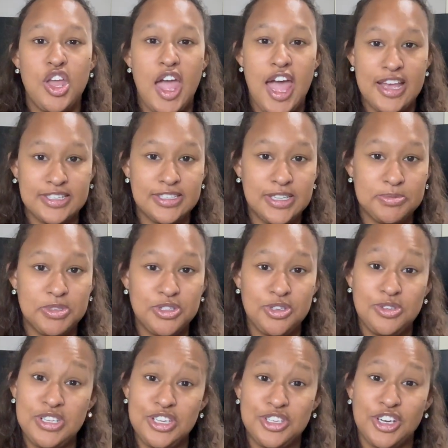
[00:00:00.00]
as a
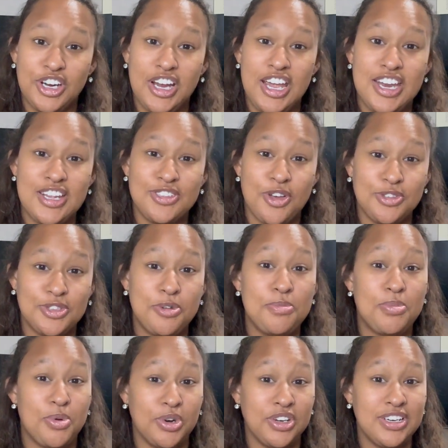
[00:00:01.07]
substitute teacher, it is also
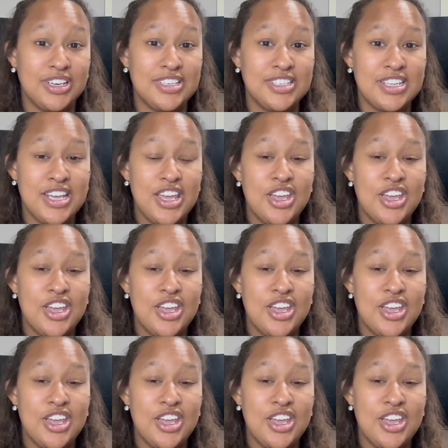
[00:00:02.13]
important.